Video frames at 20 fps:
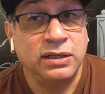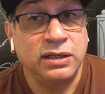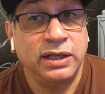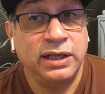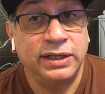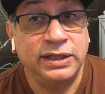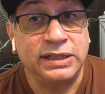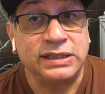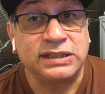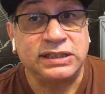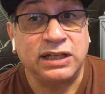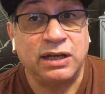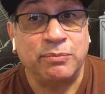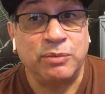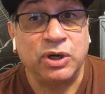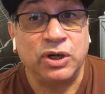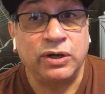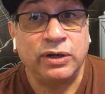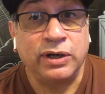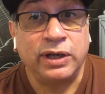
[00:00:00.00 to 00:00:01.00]
in the
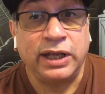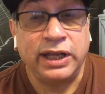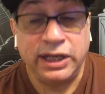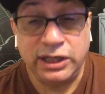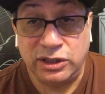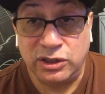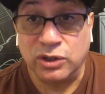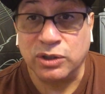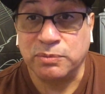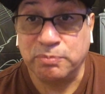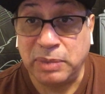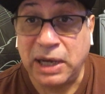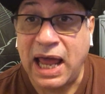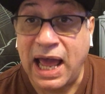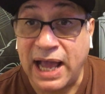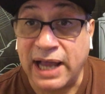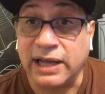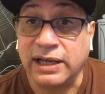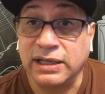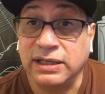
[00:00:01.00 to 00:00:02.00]
summer. He'd look
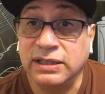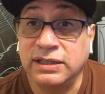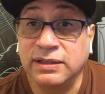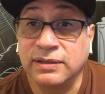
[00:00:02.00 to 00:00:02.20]
black.